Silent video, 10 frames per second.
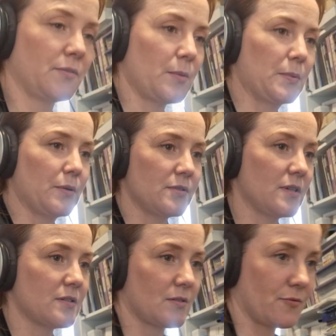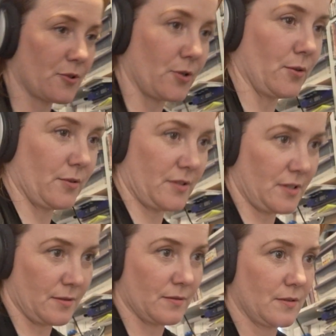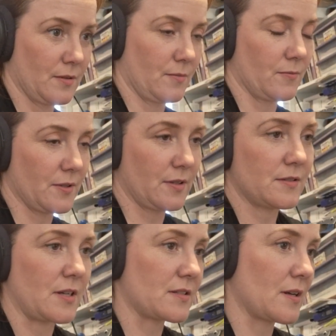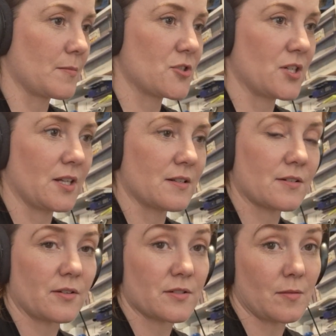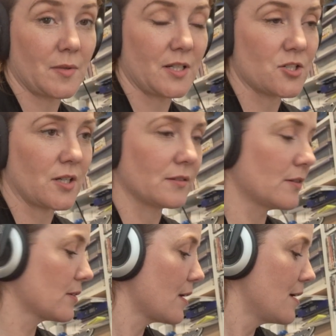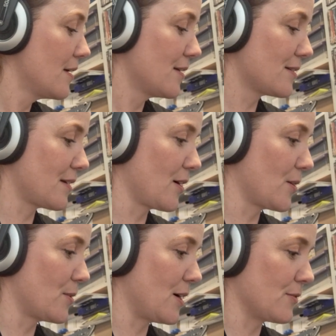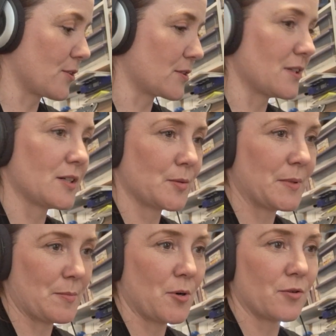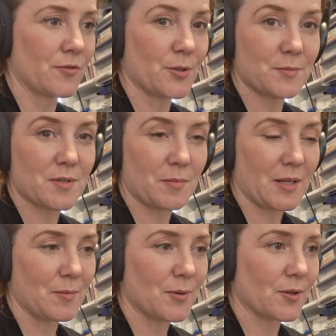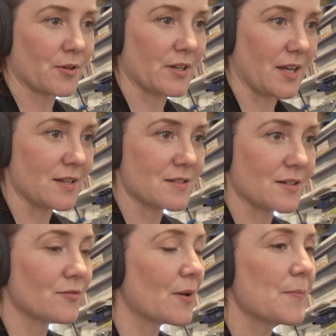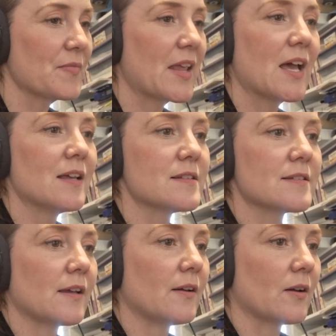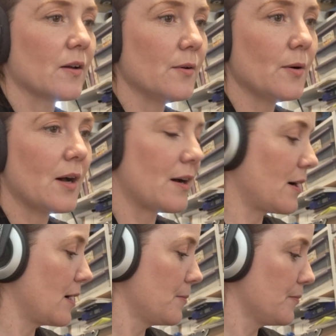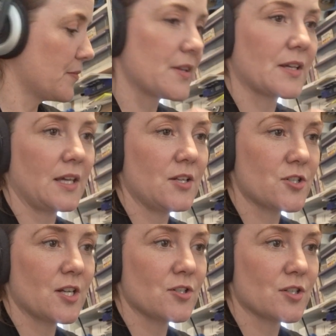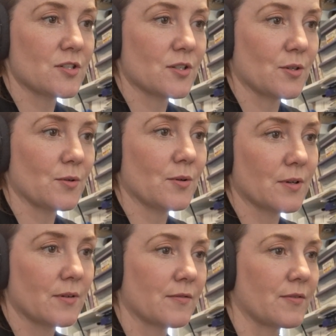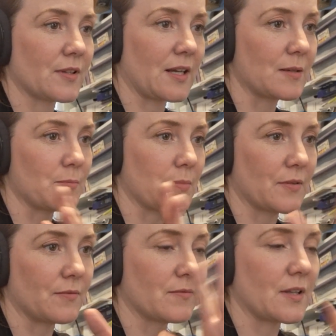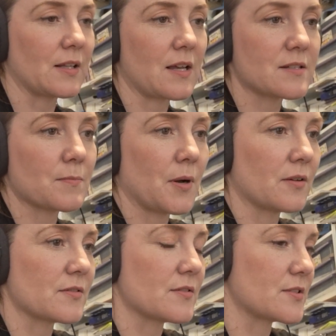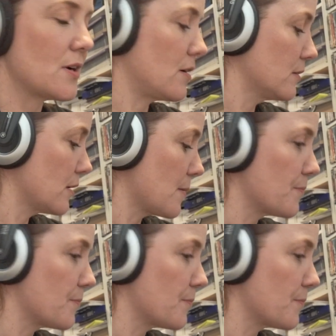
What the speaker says: Beauties of recording with the Tascam machine, it's got so many channels, so I've got a little bit more room to be more creative. So the key change I do for like the last part of the song